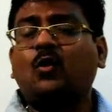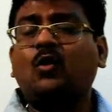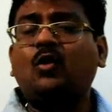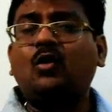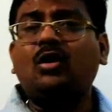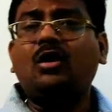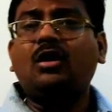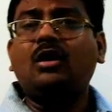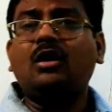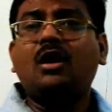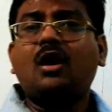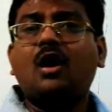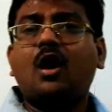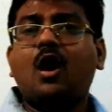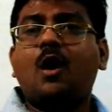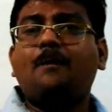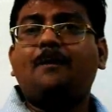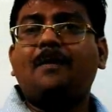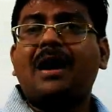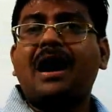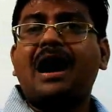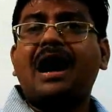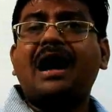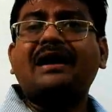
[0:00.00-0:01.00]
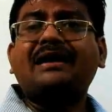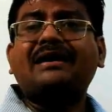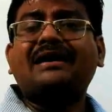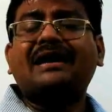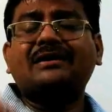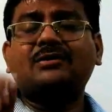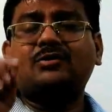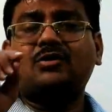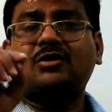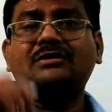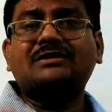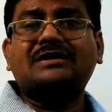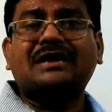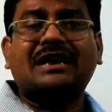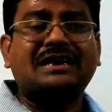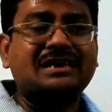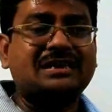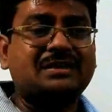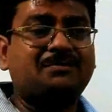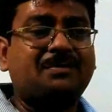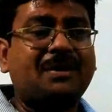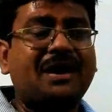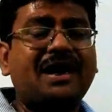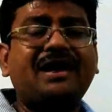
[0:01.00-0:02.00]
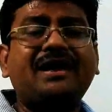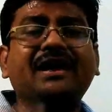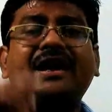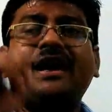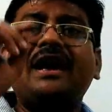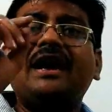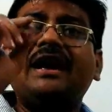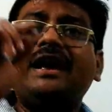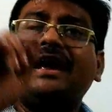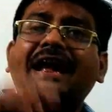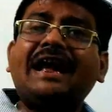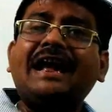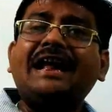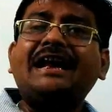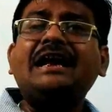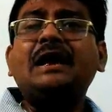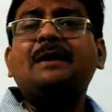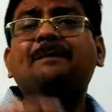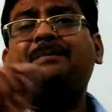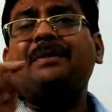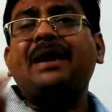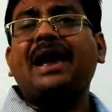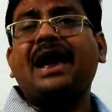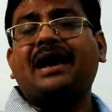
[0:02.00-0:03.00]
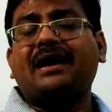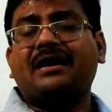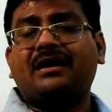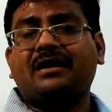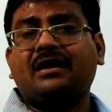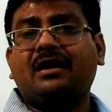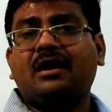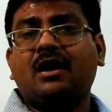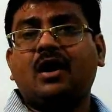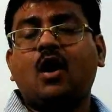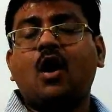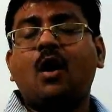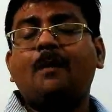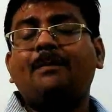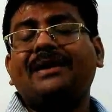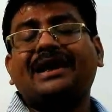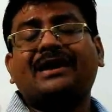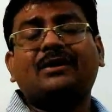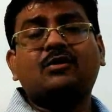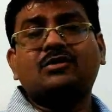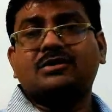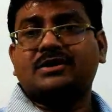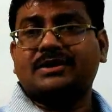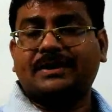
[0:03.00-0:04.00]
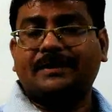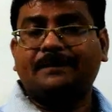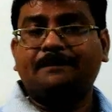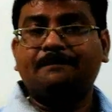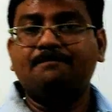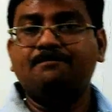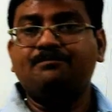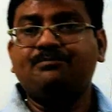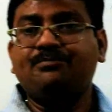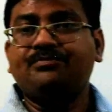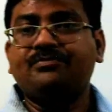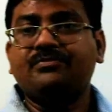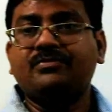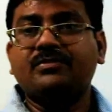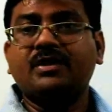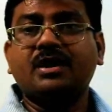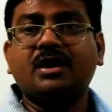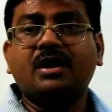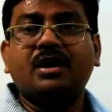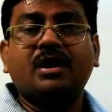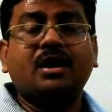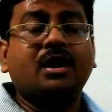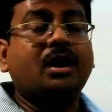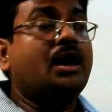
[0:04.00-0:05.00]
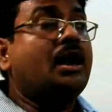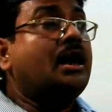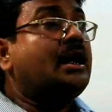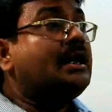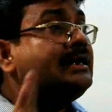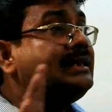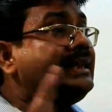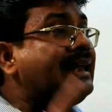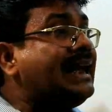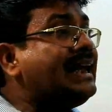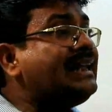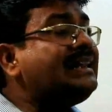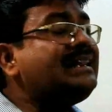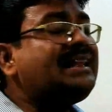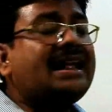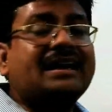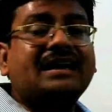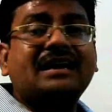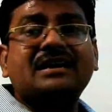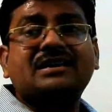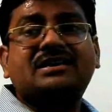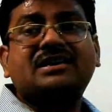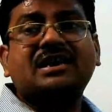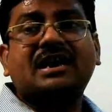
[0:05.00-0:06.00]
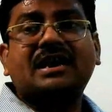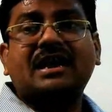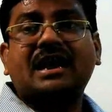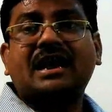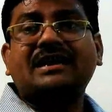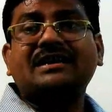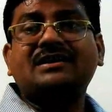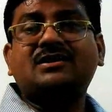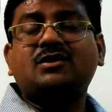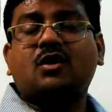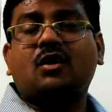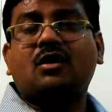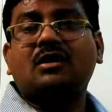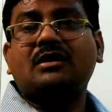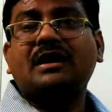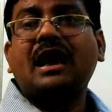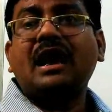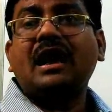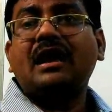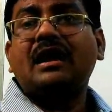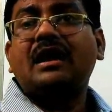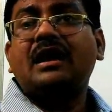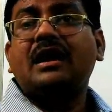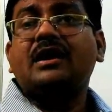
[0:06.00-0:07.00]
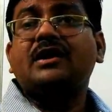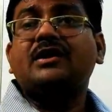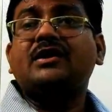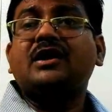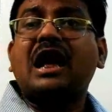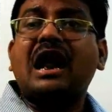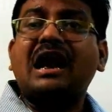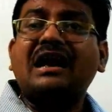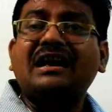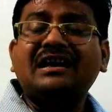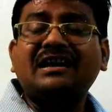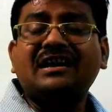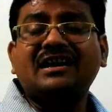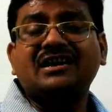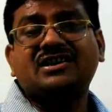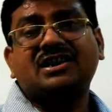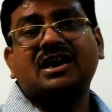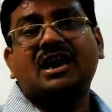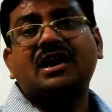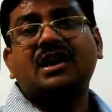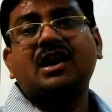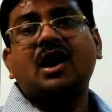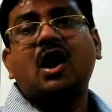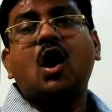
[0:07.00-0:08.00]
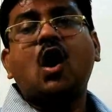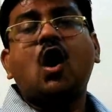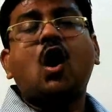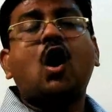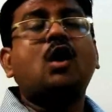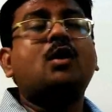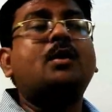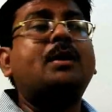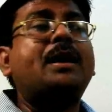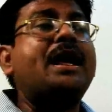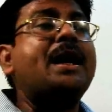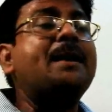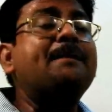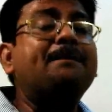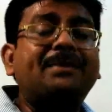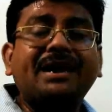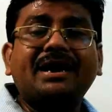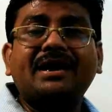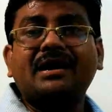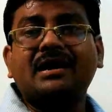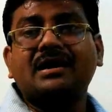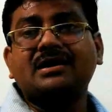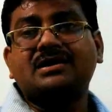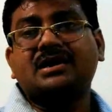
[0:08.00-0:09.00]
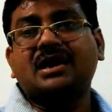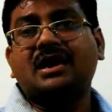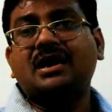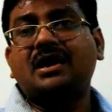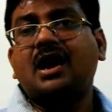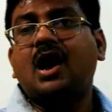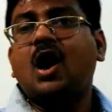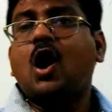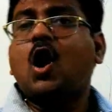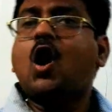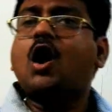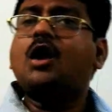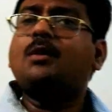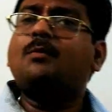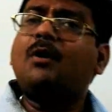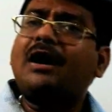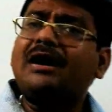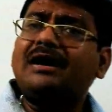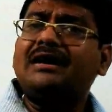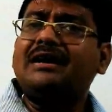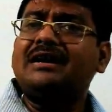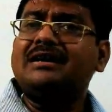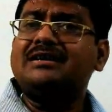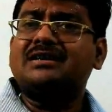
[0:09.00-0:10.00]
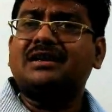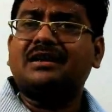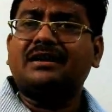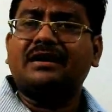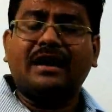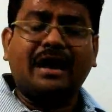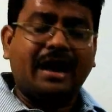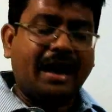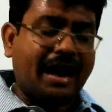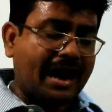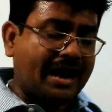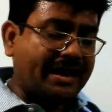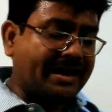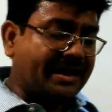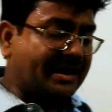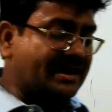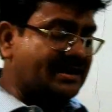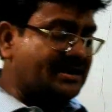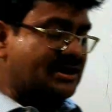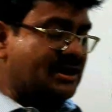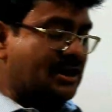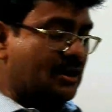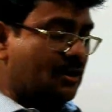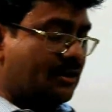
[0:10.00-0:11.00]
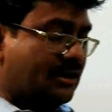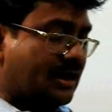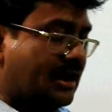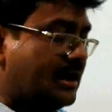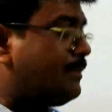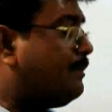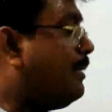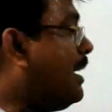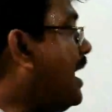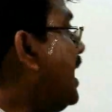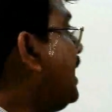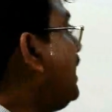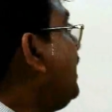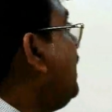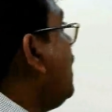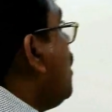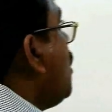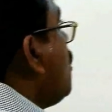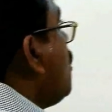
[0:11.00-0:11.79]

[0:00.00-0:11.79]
rule of R does not satisfy any pair of A cross A. Then the relation R is called the null relation or empty relation or void relation, and it is denoted by